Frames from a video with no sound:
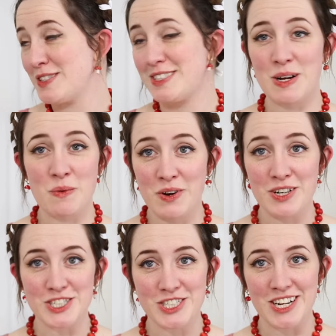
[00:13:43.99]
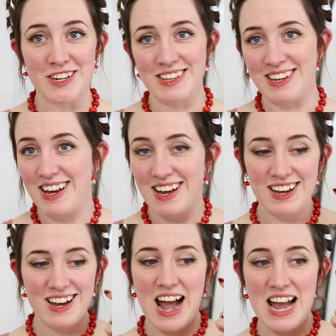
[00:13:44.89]
is because I wanted to share that
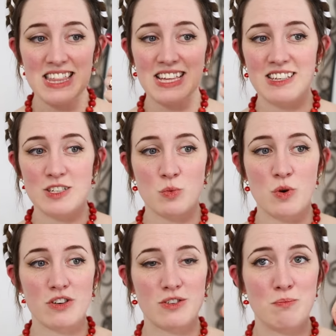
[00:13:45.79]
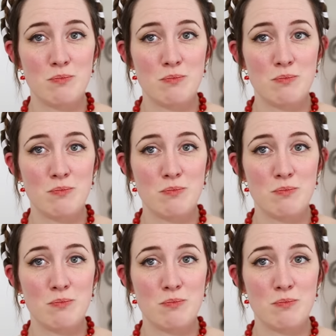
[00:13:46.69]
I think this works